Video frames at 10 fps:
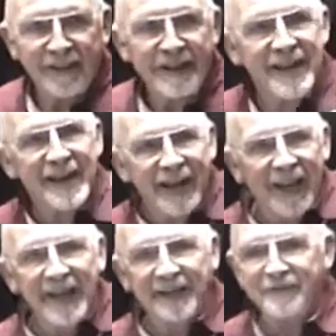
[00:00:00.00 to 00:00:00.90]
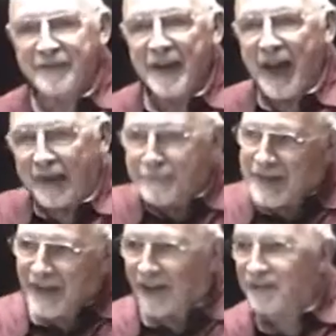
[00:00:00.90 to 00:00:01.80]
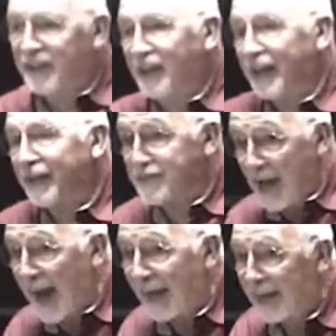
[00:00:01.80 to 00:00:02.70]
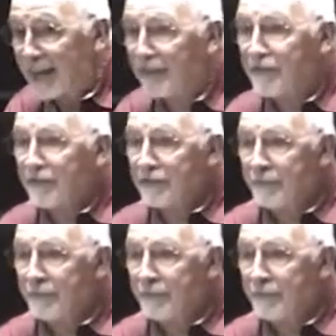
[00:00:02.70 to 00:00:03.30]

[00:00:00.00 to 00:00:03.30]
He lives, and because He lives, I live.